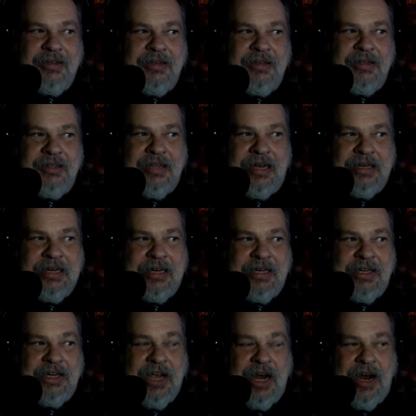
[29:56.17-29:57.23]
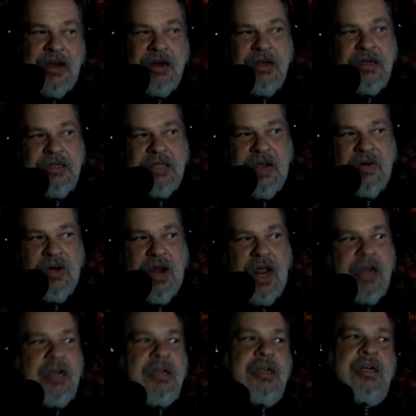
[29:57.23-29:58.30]
that didn't care. They were
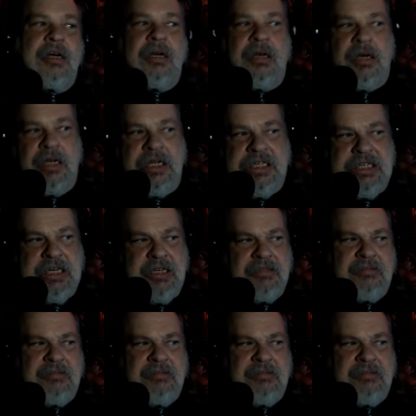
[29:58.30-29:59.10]
like, "Listen,